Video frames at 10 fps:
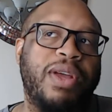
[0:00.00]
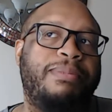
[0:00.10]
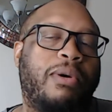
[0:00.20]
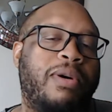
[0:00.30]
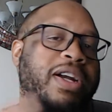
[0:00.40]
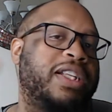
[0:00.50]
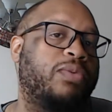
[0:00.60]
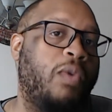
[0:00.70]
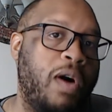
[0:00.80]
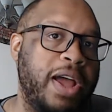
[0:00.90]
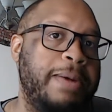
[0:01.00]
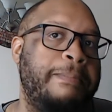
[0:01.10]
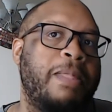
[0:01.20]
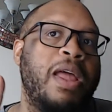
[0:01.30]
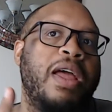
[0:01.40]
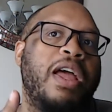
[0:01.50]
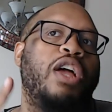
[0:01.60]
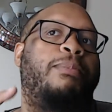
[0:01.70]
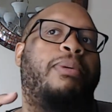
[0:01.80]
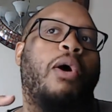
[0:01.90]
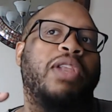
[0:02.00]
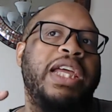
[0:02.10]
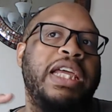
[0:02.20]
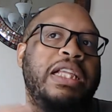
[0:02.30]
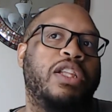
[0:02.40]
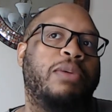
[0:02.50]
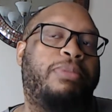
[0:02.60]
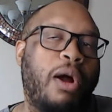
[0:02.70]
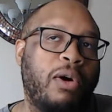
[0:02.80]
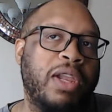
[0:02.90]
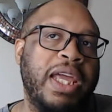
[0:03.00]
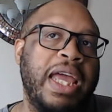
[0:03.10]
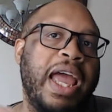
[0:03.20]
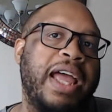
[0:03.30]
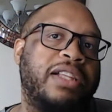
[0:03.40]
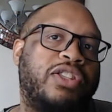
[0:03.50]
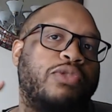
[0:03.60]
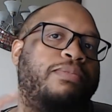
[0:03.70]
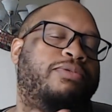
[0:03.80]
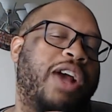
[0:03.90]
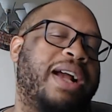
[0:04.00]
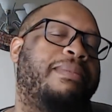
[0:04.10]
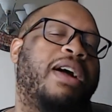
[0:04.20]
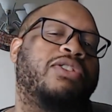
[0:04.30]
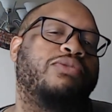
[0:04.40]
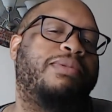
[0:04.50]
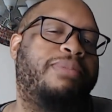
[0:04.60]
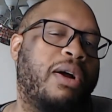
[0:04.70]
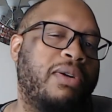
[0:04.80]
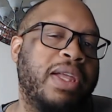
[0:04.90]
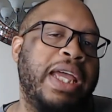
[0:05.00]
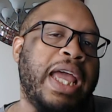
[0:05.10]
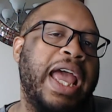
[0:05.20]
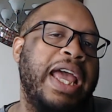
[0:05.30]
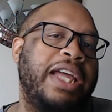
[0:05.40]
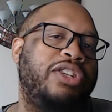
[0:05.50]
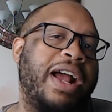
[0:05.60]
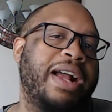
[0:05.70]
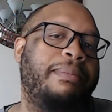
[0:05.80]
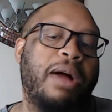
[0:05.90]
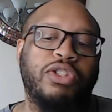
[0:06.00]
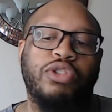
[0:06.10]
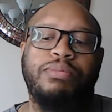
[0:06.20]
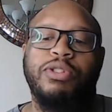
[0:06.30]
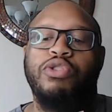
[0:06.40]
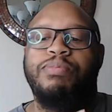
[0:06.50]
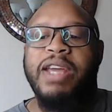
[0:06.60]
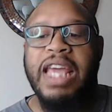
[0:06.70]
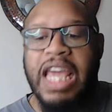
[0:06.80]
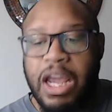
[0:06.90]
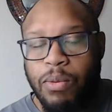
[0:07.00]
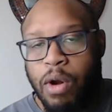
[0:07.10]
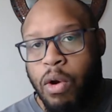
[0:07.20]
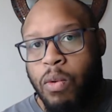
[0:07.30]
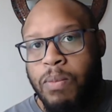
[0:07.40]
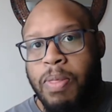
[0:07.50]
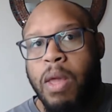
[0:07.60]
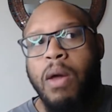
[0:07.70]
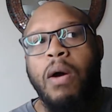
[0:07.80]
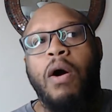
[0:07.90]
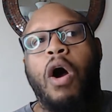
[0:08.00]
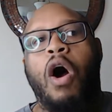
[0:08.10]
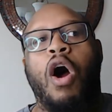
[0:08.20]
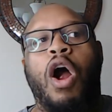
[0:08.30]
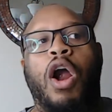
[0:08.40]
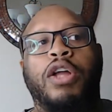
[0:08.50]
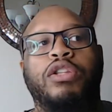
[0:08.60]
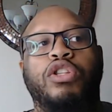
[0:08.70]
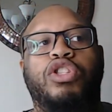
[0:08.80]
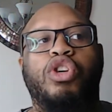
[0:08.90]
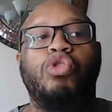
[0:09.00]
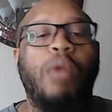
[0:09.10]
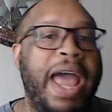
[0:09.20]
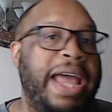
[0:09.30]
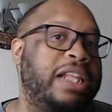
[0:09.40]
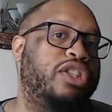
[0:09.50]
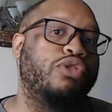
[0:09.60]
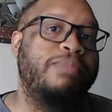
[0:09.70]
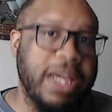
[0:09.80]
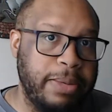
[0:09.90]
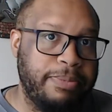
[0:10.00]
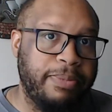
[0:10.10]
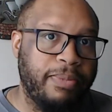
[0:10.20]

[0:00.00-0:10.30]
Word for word: Reborn is one, Broly Broly and Super, Dragon Ball Super Broly and Dragon Ball Super Superhero are 2A and 2B.